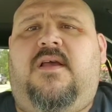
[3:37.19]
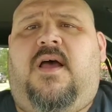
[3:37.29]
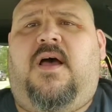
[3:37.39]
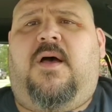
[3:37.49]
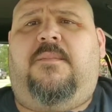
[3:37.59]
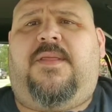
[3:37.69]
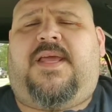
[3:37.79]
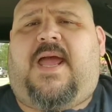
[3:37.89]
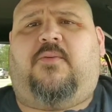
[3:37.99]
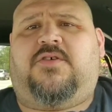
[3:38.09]
Um, the
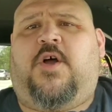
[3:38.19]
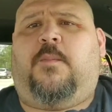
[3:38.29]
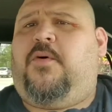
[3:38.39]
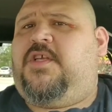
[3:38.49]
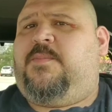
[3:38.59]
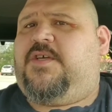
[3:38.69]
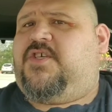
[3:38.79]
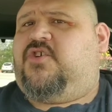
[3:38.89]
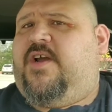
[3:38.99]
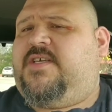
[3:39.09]
cables don't put as much
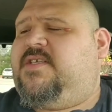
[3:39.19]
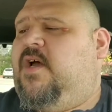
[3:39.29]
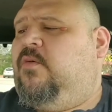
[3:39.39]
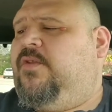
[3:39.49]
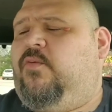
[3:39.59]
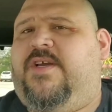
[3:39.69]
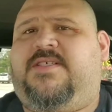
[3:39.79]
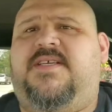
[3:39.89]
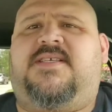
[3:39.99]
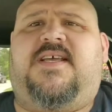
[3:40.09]
stress on the
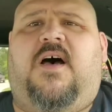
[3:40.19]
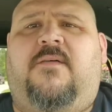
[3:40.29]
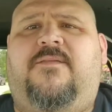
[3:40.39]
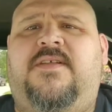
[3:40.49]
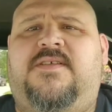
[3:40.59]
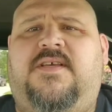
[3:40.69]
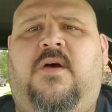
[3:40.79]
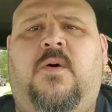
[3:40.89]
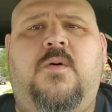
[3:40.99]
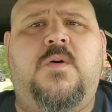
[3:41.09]
wrist itself, and
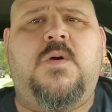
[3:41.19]
so